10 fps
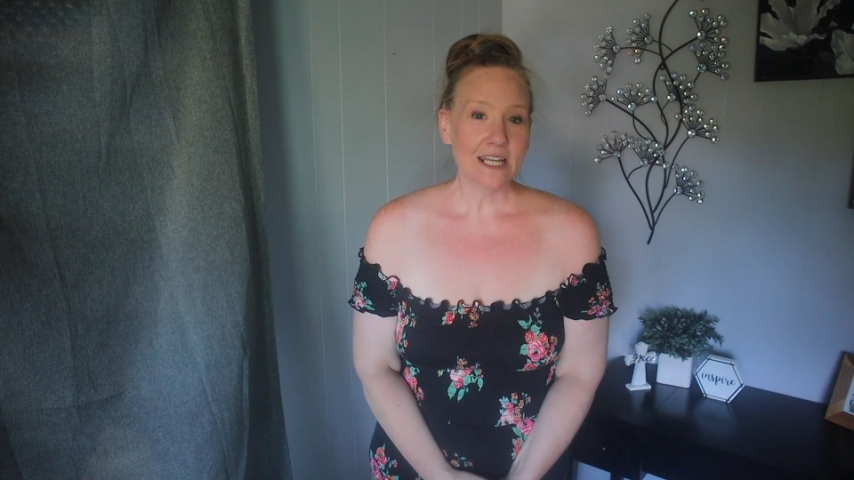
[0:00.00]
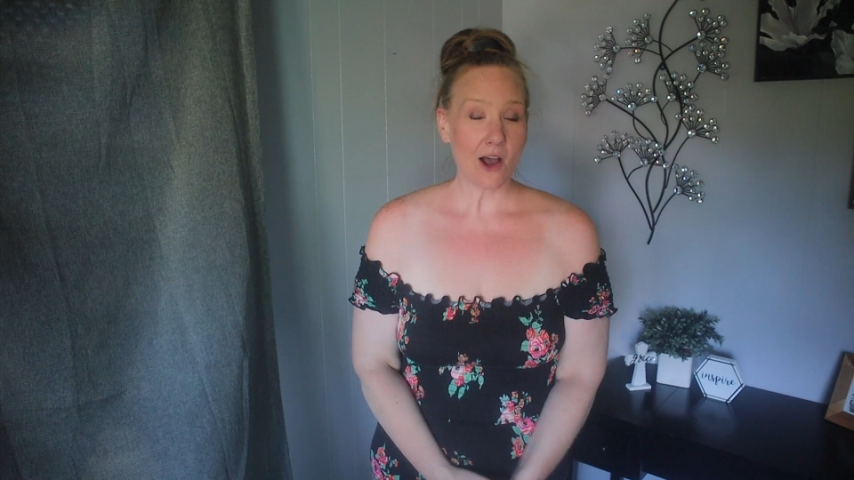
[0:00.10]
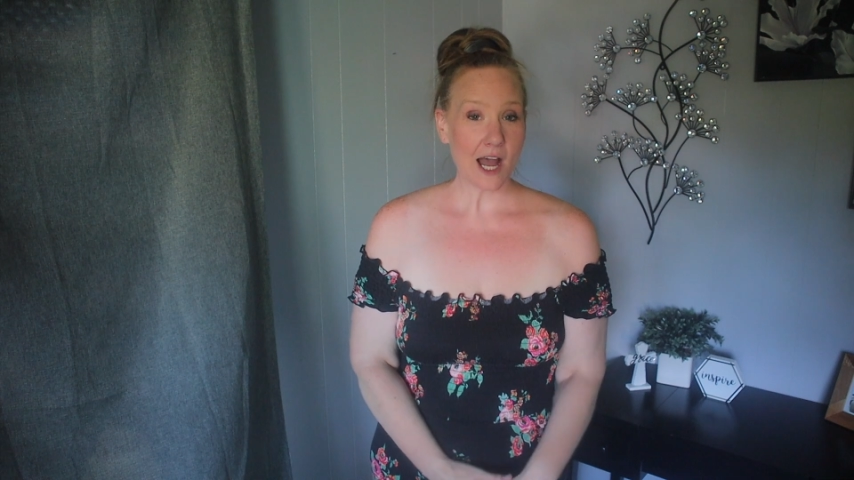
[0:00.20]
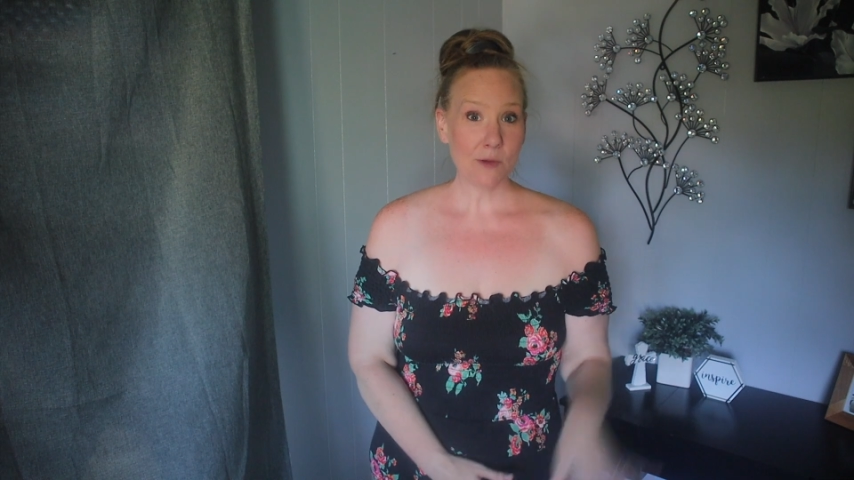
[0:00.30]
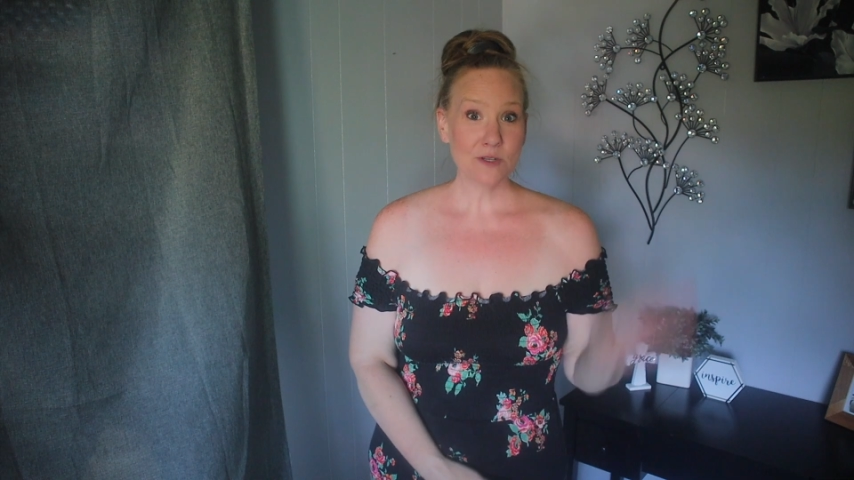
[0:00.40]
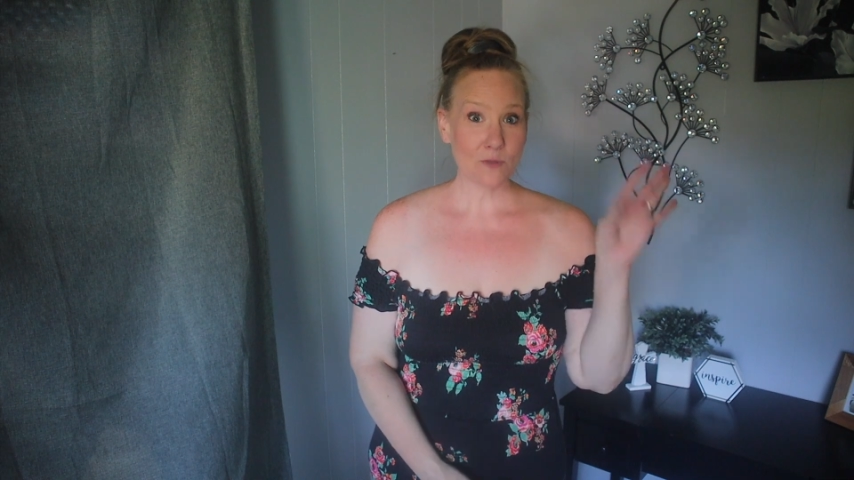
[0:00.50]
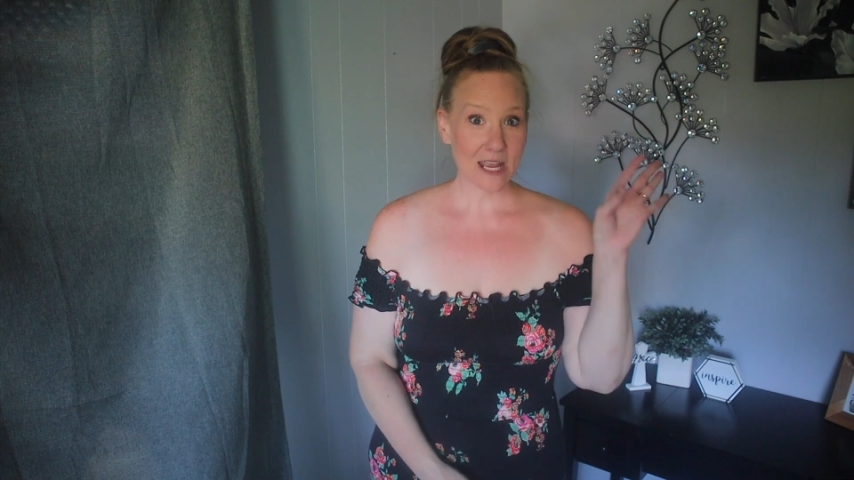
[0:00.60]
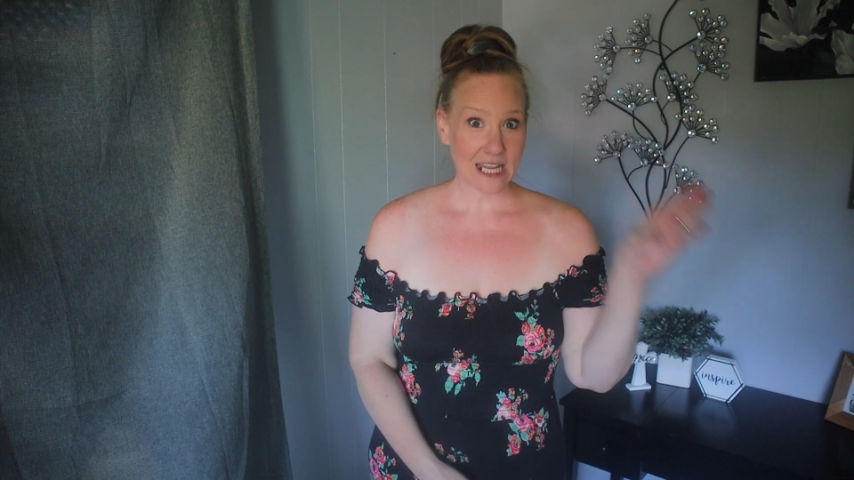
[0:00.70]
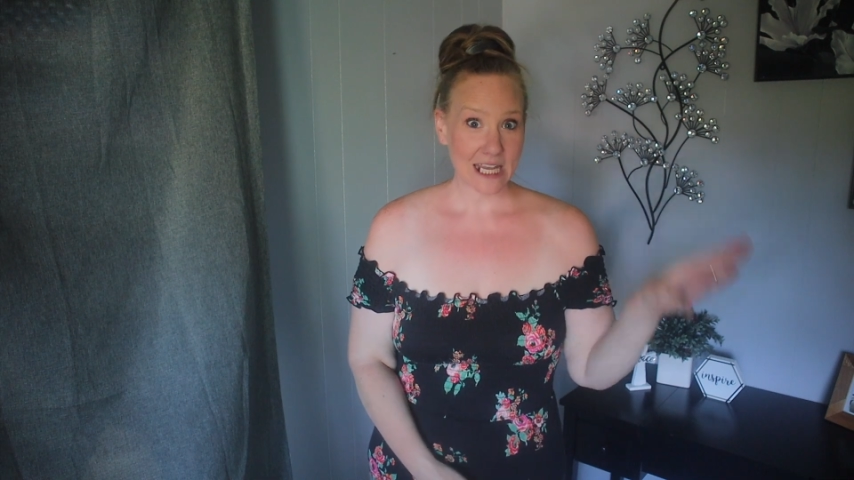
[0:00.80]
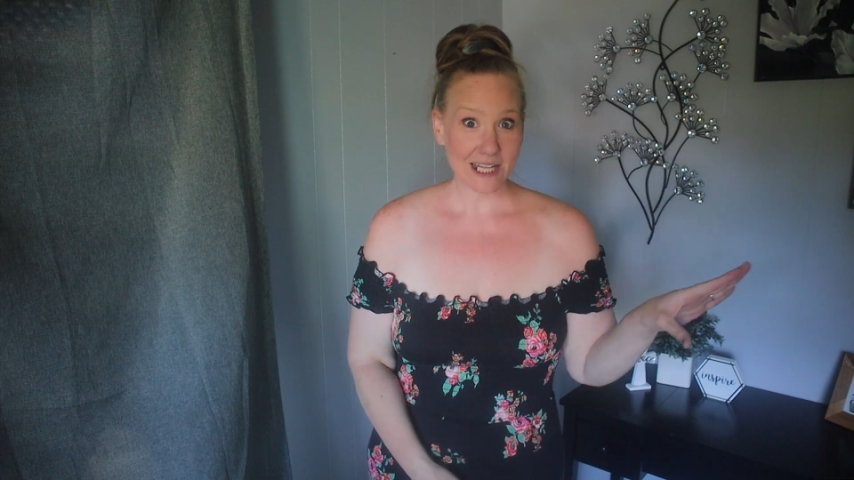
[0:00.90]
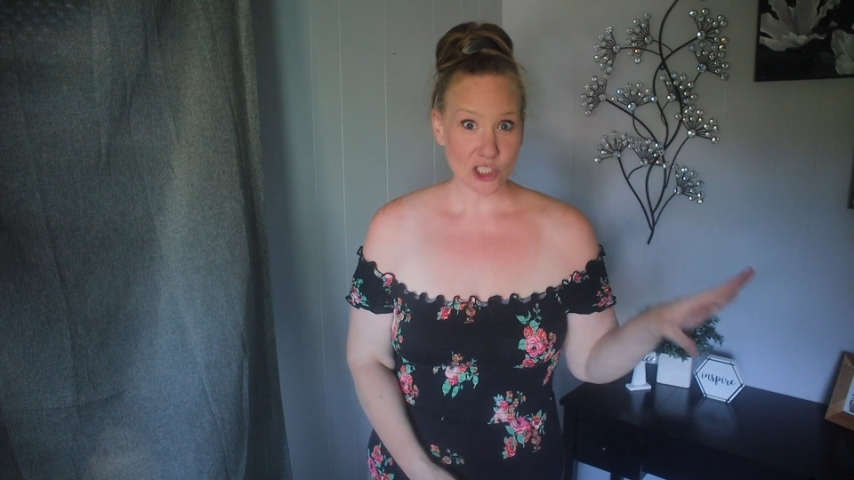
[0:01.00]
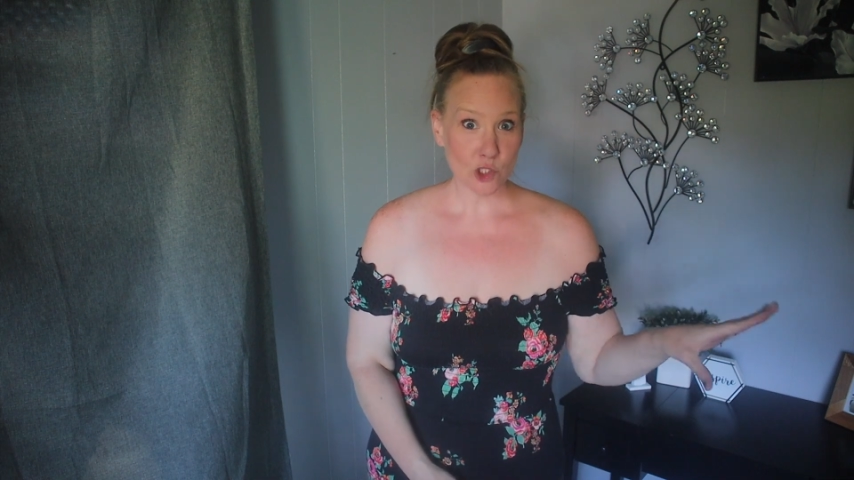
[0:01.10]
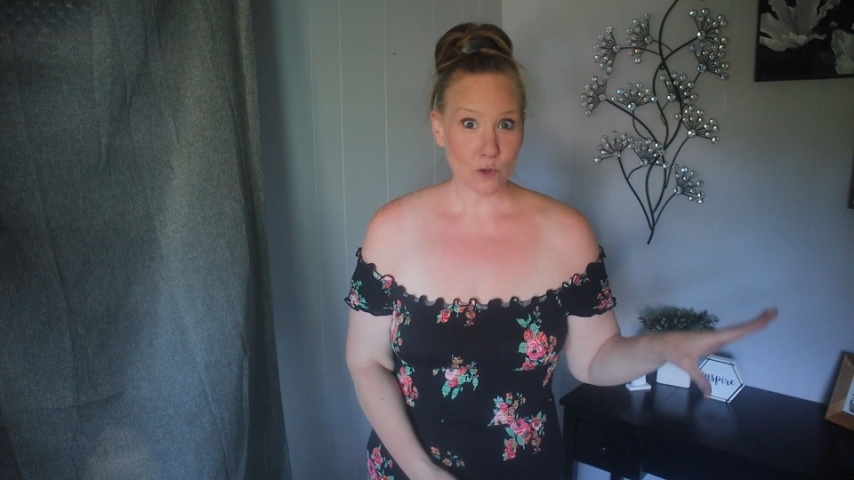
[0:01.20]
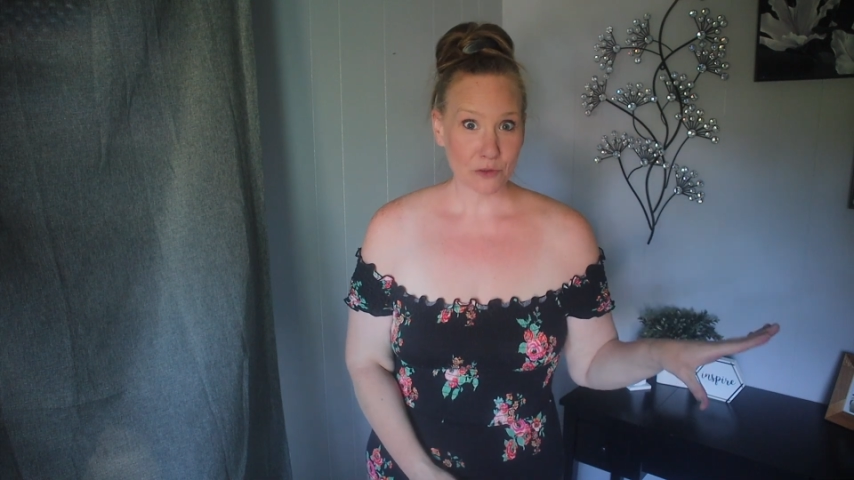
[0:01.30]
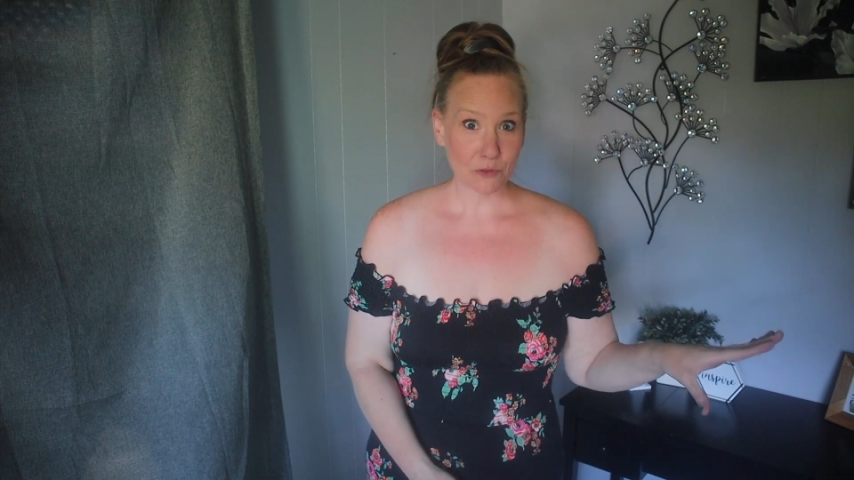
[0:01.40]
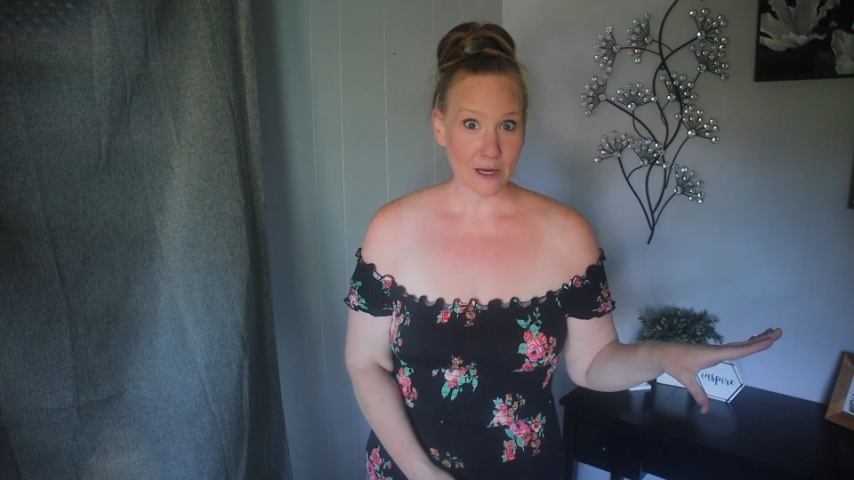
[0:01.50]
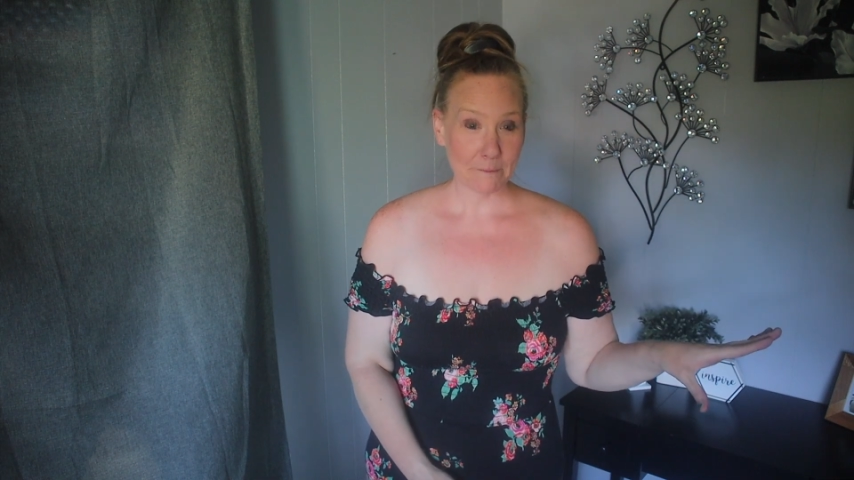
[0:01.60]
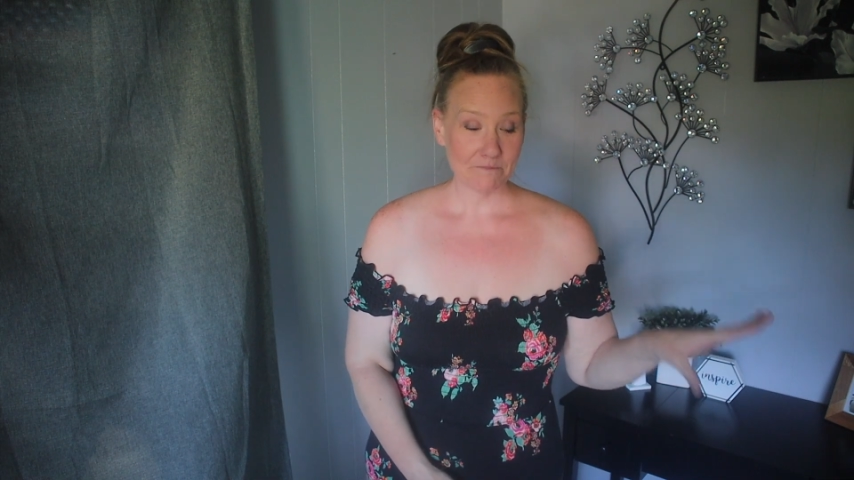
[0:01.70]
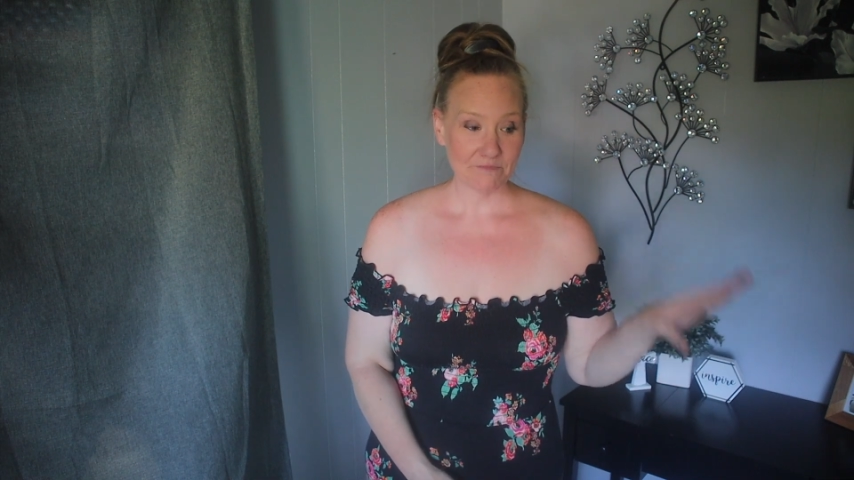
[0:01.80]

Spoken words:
now I was weighing in at 203.